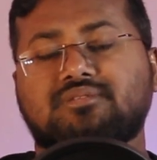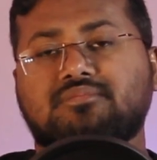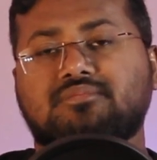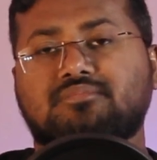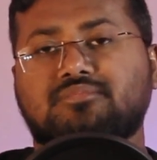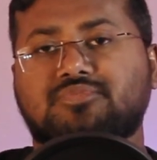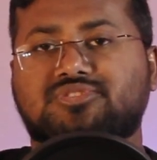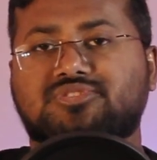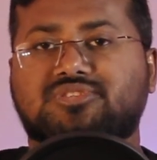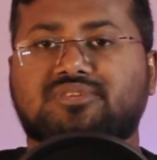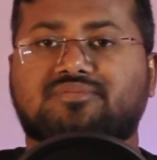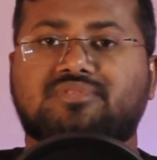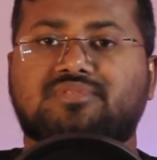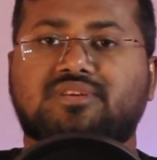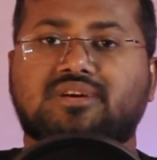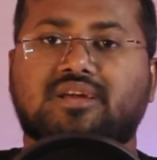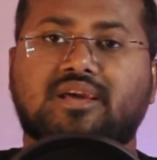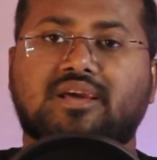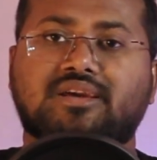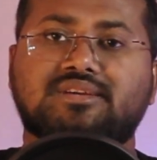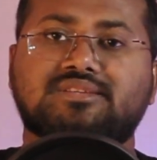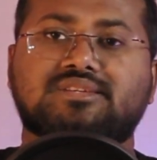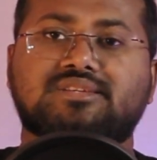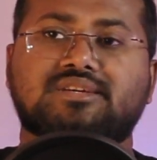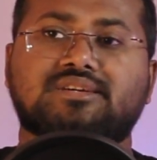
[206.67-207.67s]
Most of the
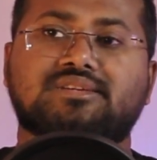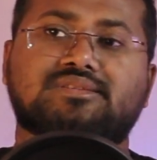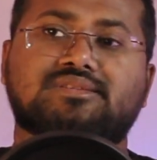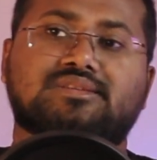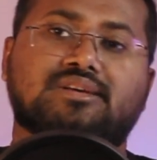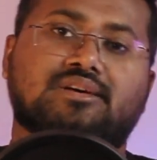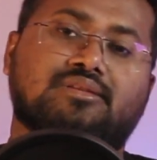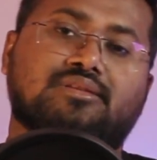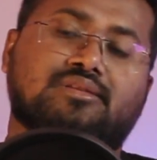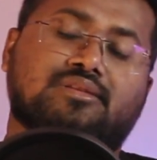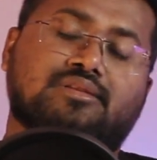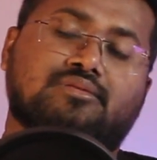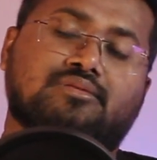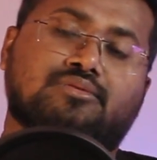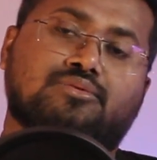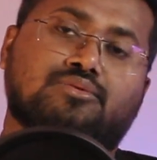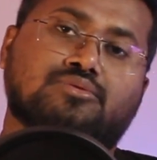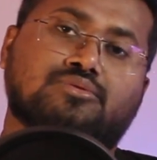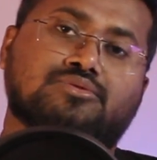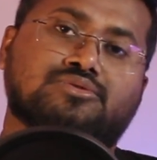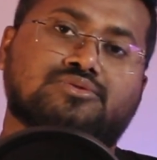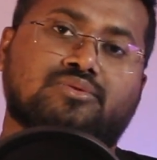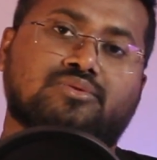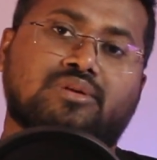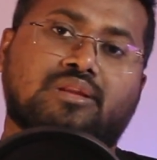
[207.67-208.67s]
cases
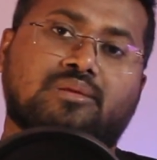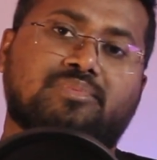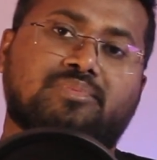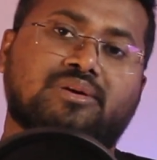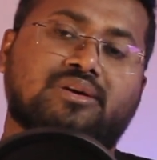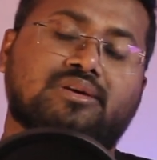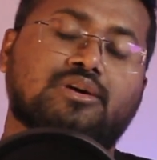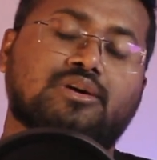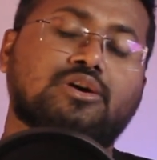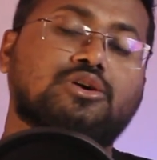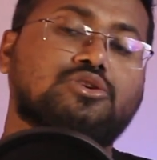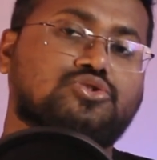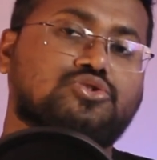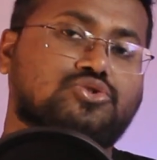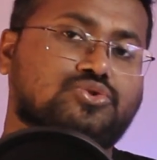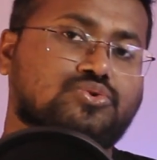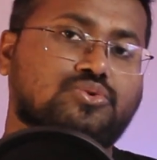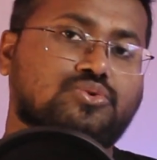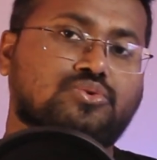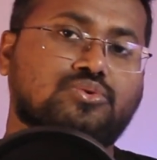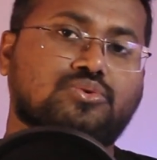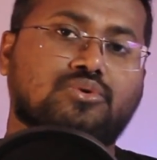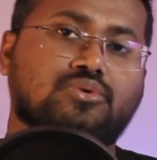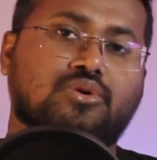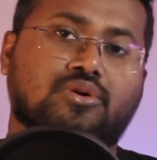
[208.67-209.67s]
those will be
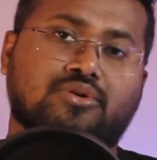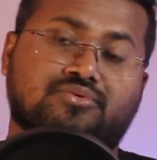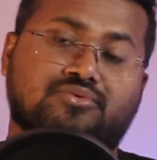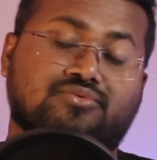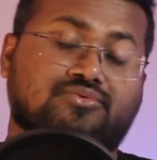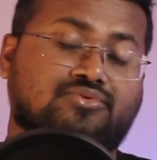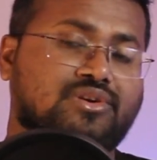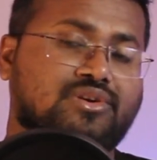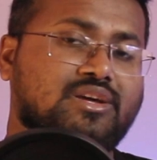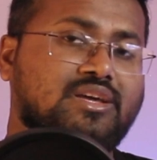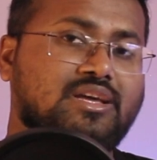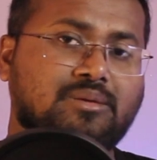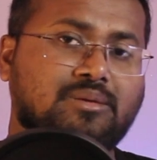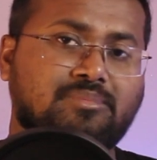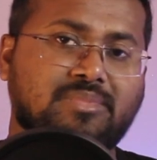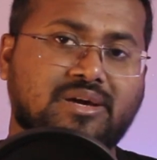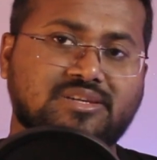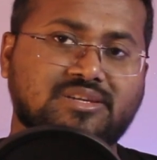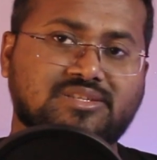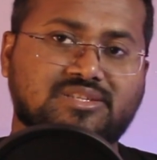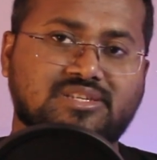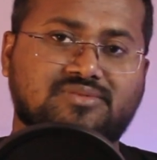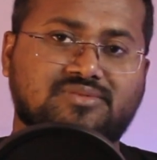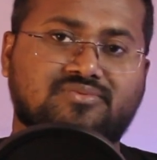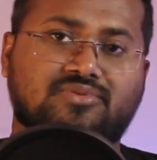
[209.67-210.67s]
2 or 3
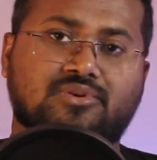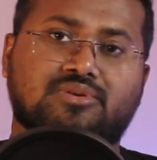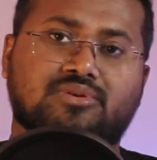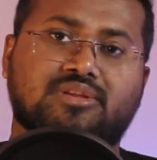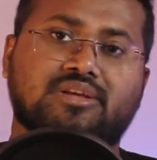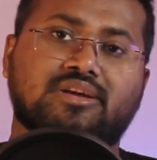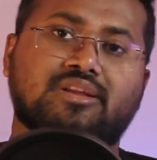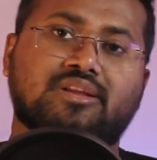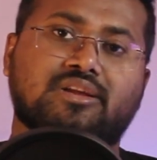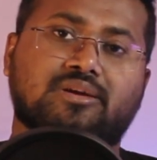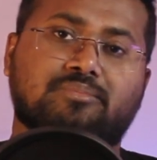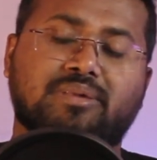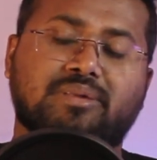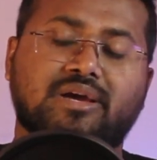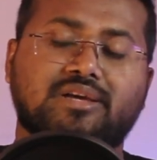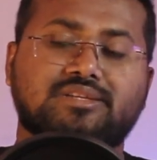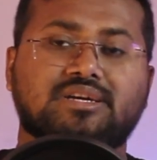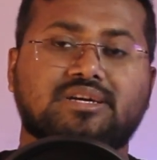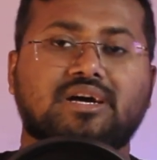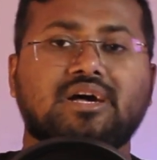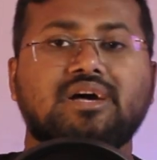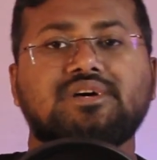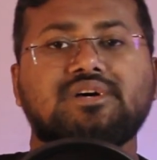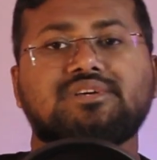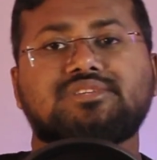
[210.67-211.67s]
images for the inner page.
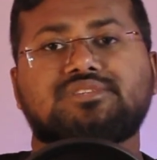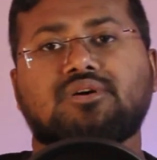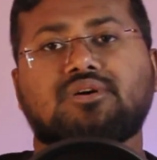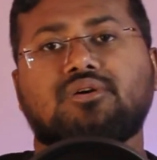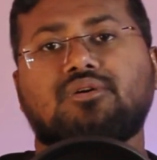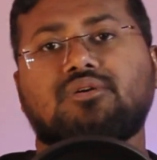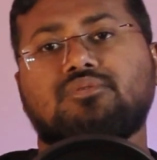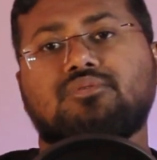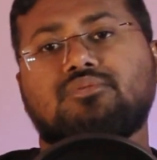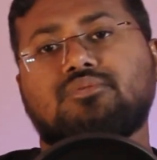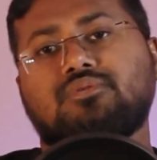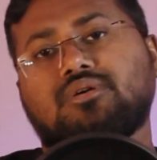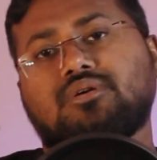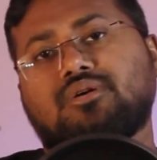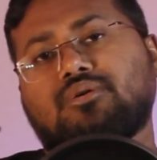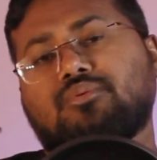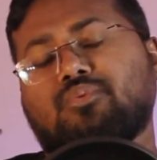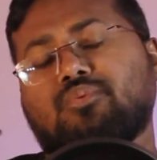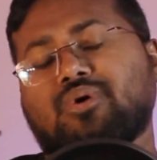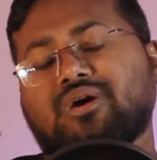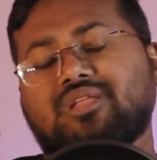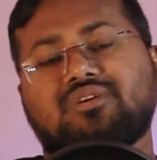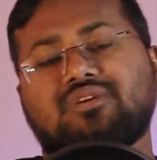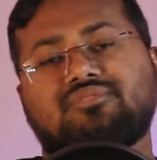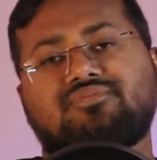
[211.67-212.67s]
So
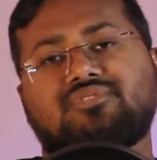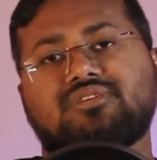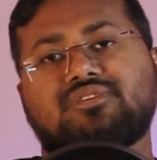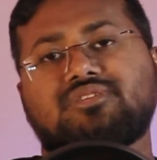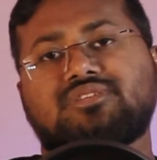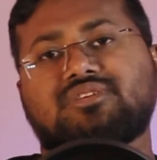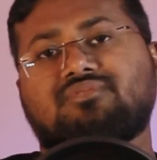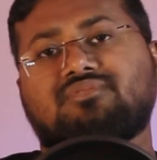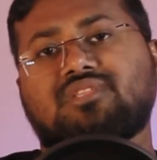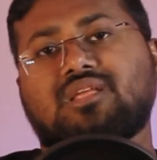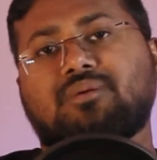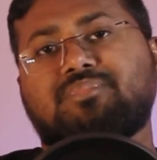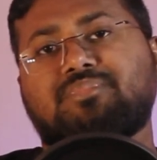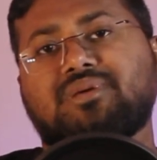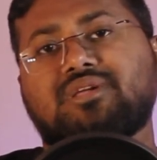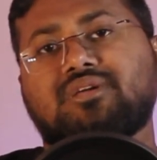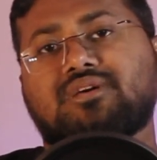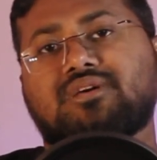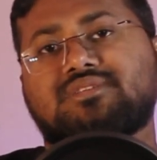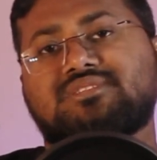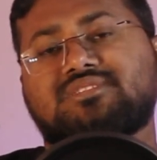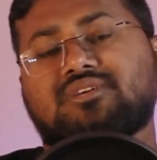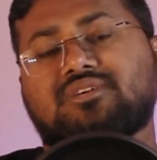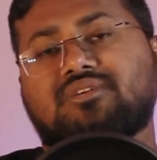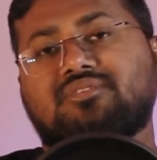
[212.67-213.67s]
whenever developing a
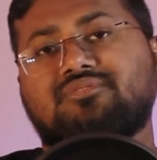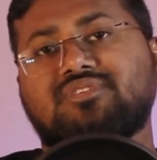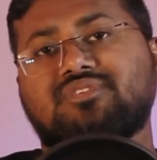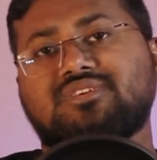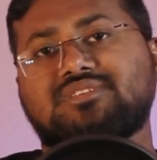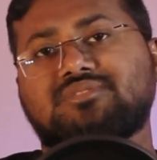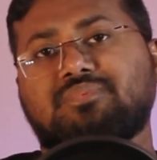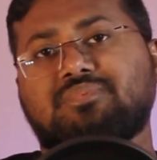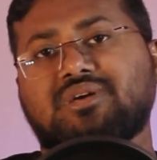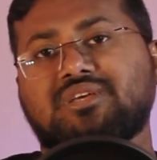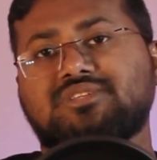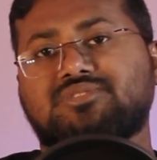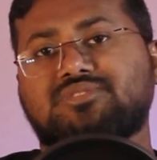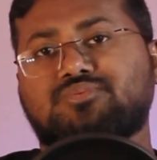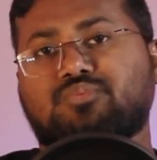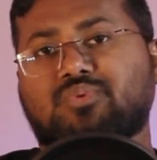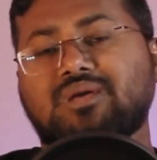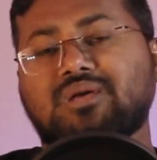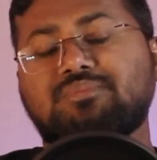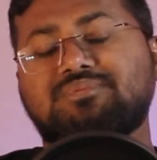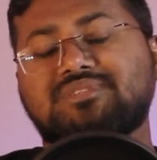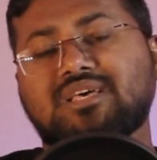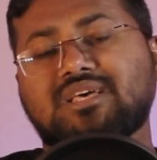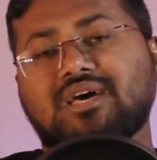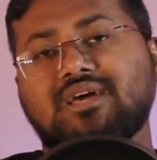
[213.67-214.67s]
service based
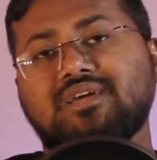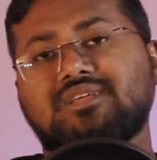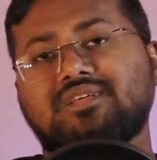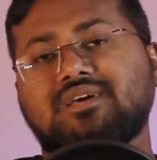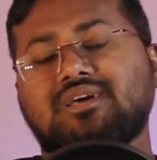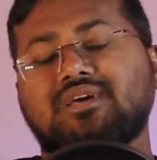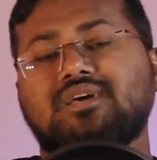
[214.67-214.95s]
website,